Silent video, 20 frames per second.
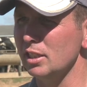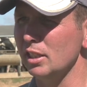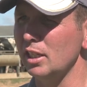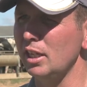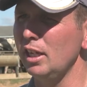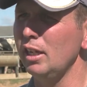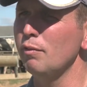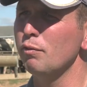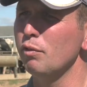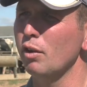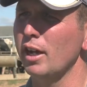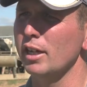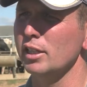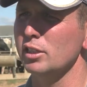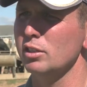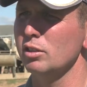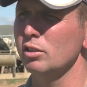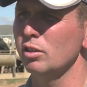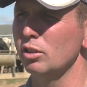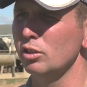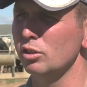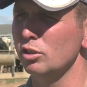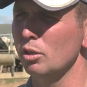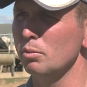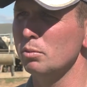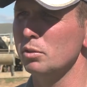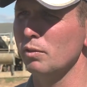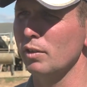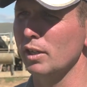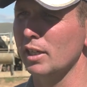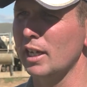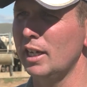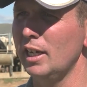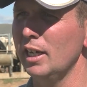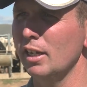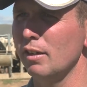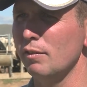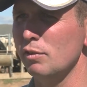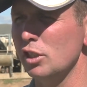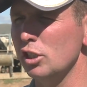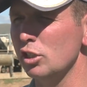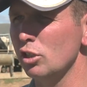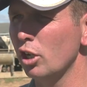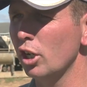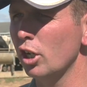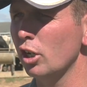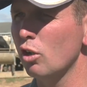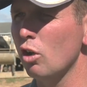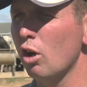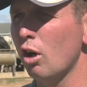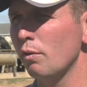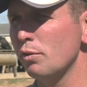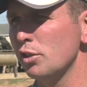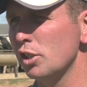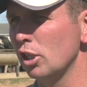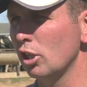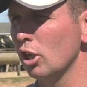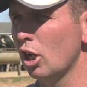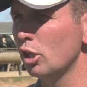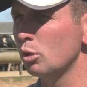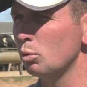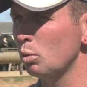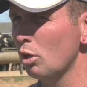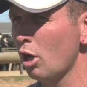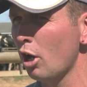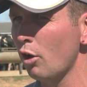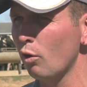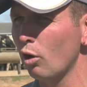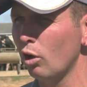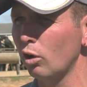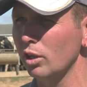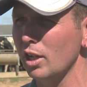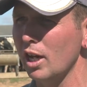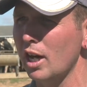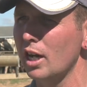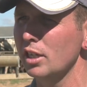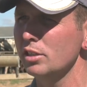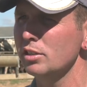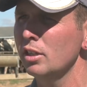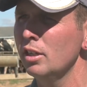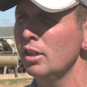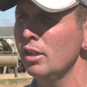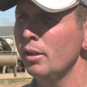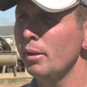the key for us in terms of her culling. If she's not in calf, she goes. We don't roll cows,